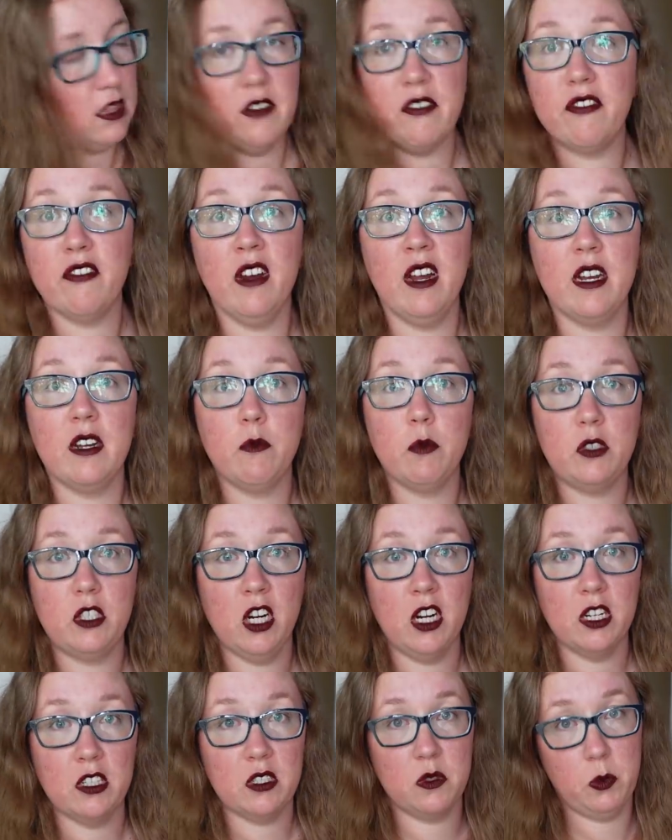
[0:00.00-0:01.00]
the front
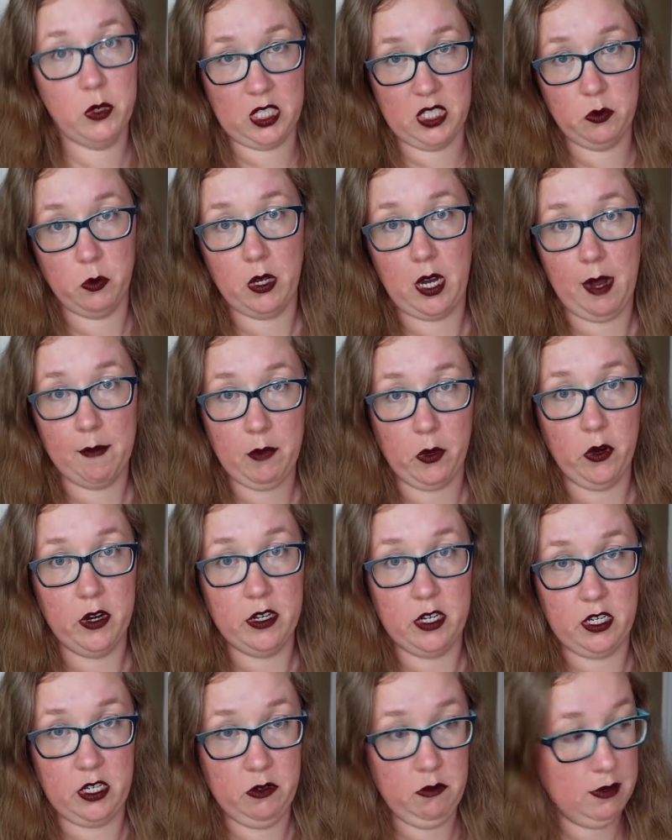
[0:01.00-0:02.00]
darts, which is what I'm
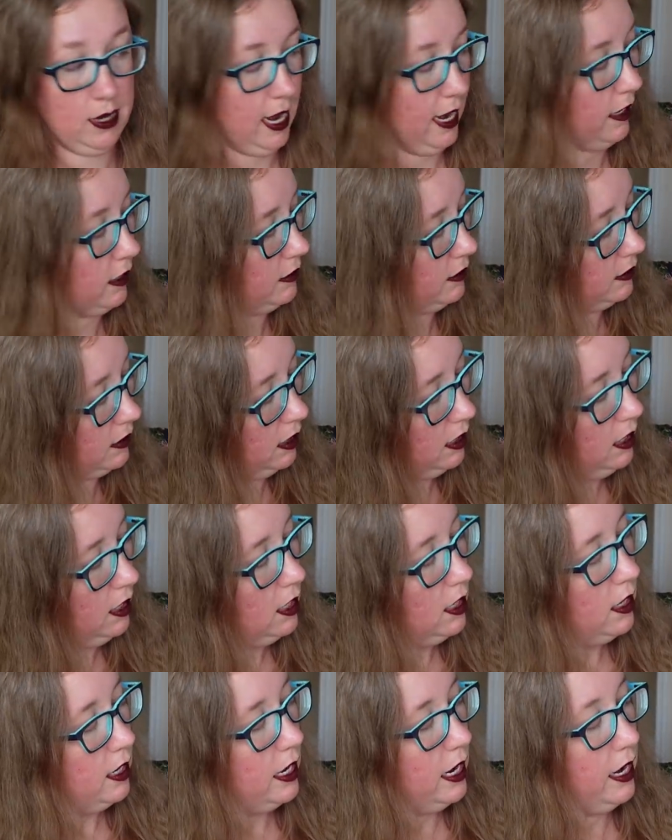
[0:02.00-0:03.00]
going to do next.
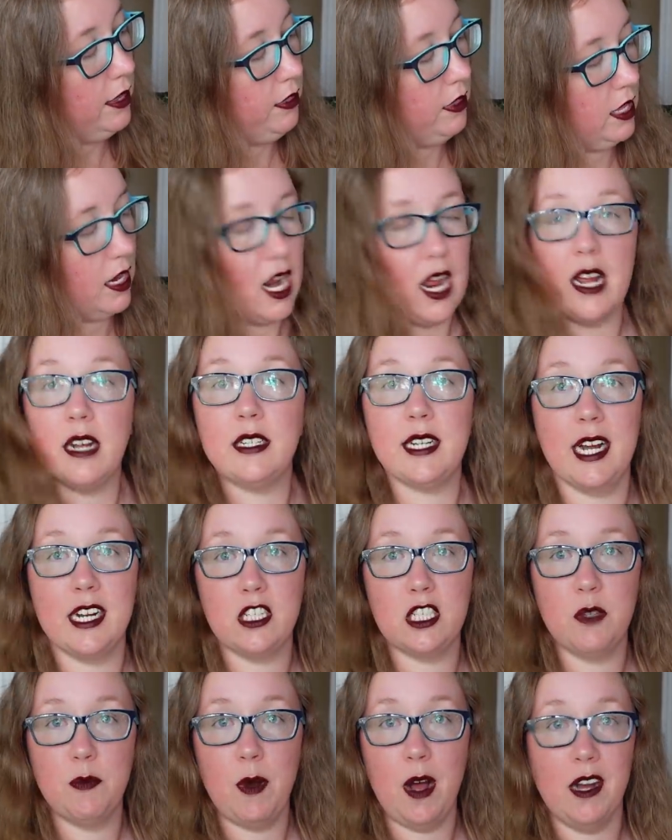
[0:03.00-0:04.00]
And then I
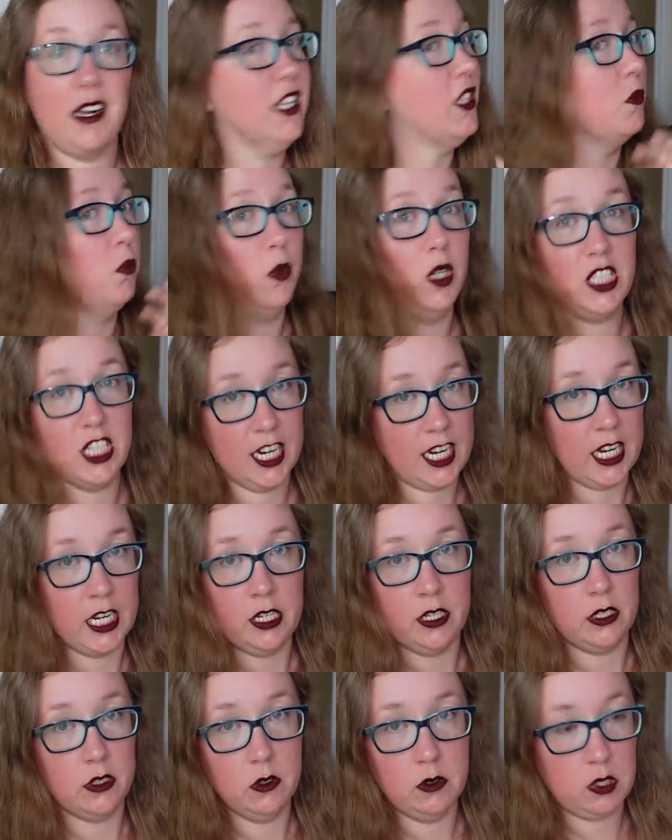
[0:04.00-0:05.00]
attach the pockets, which I
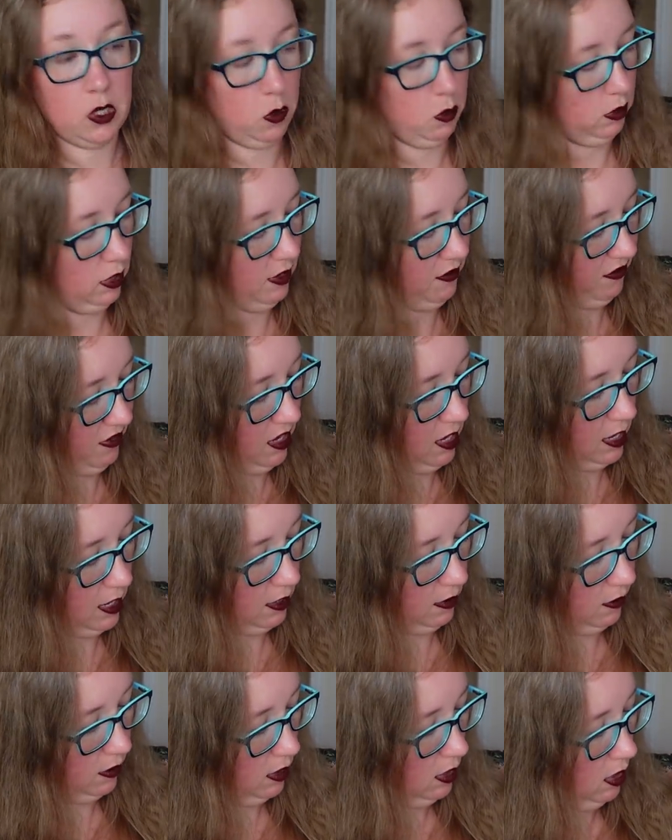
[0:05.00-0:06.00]
can do totally
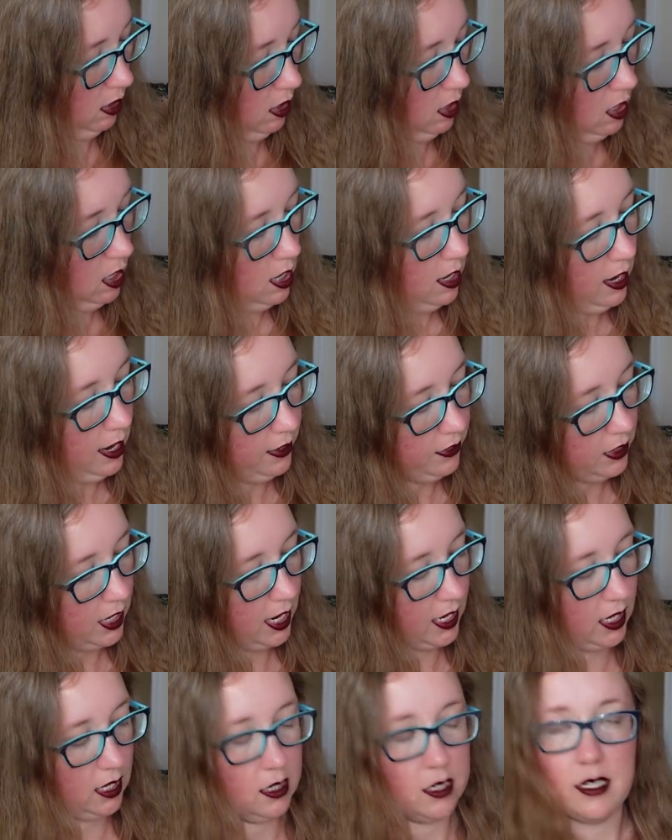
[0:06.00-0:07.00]
fine. And
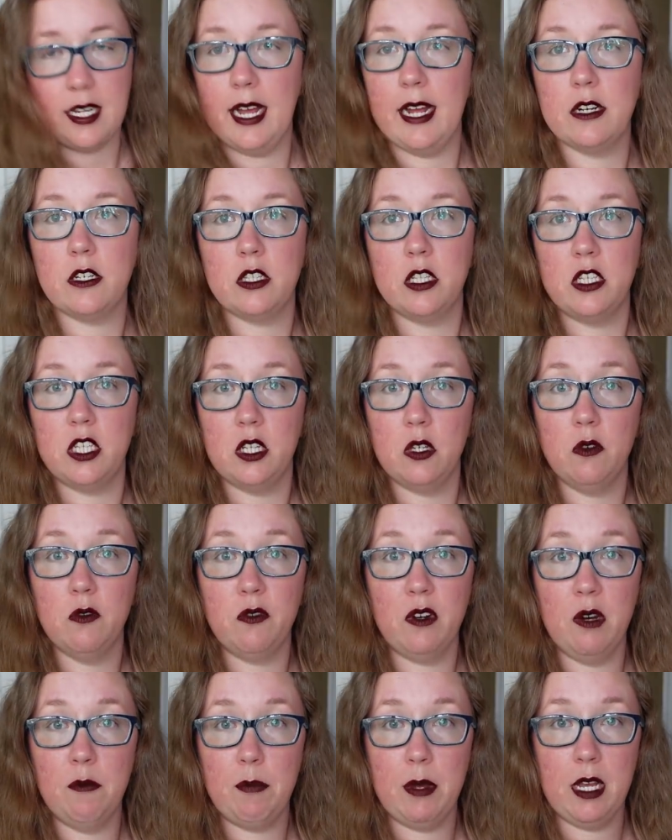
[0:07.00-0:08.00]
then I can attach the two
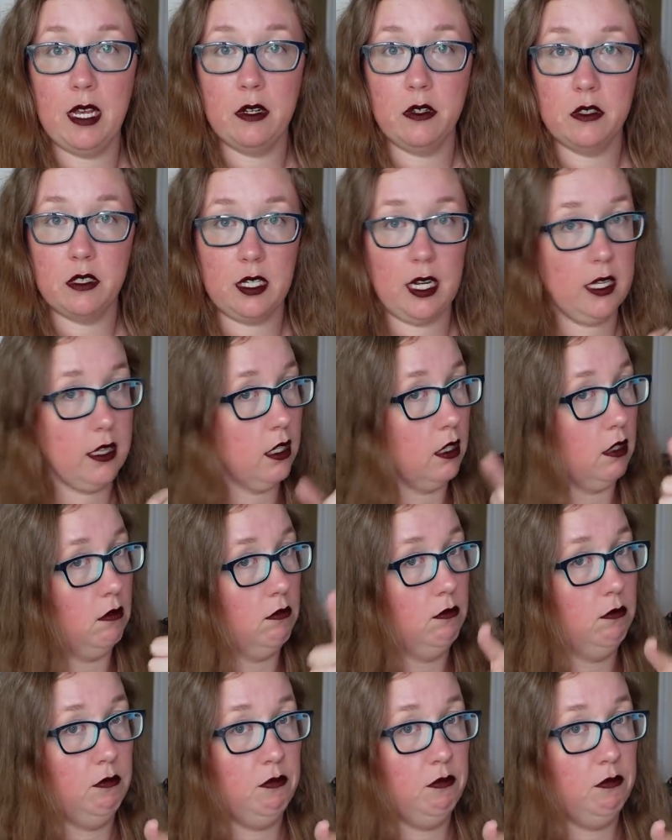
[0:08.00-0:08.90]
front panels together